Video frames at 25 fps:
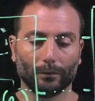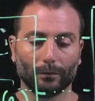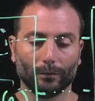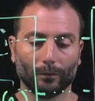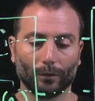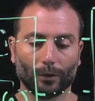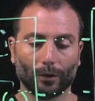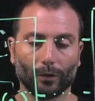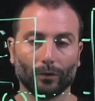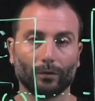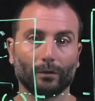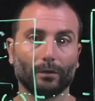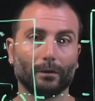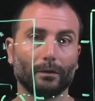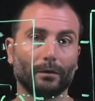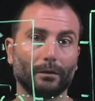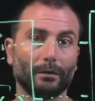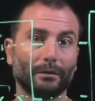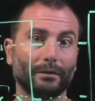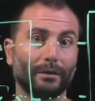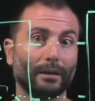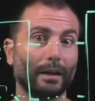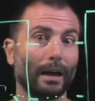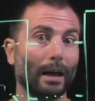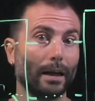we should
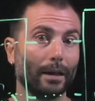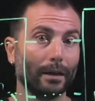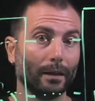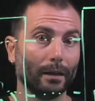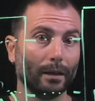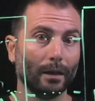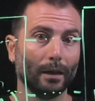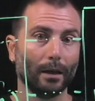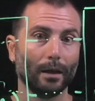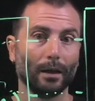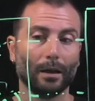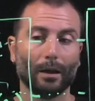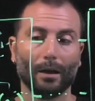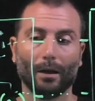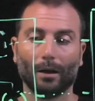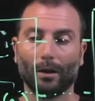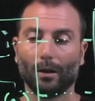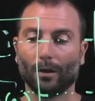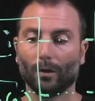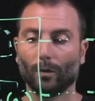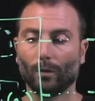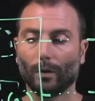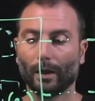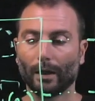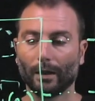try
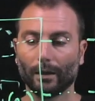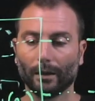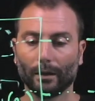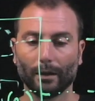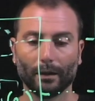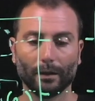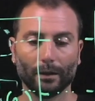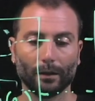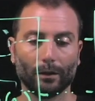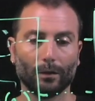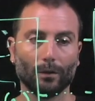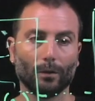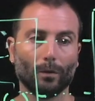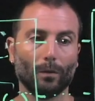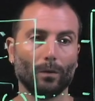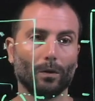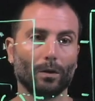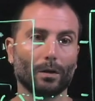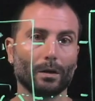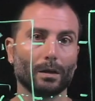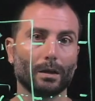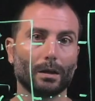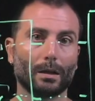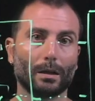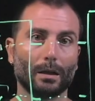when it
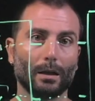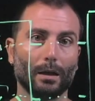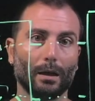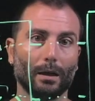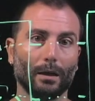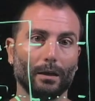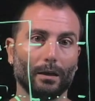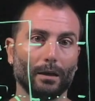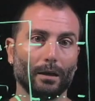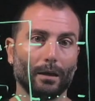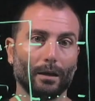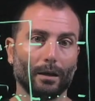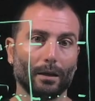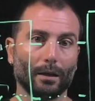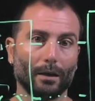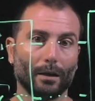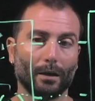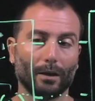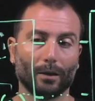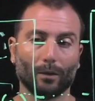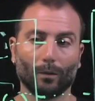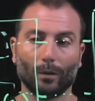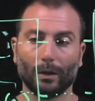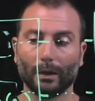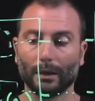works
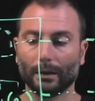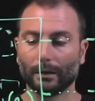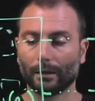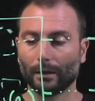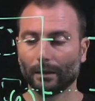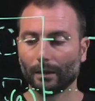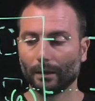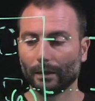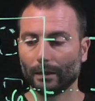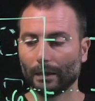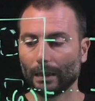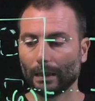and when it